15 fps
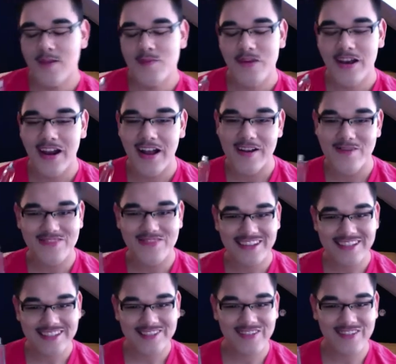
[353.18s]
But
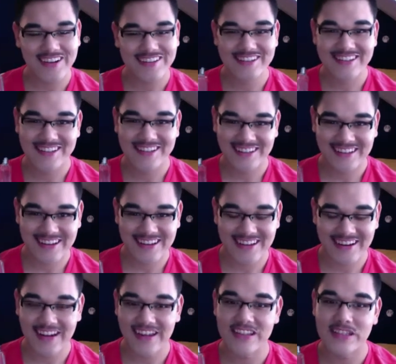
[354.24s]
this smells
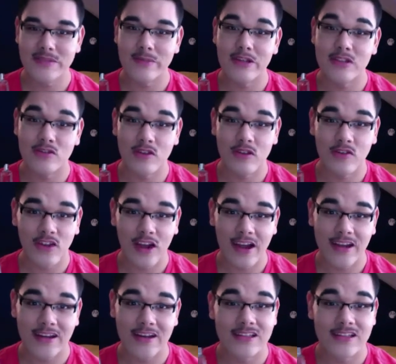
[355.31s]
clean. It smells refined.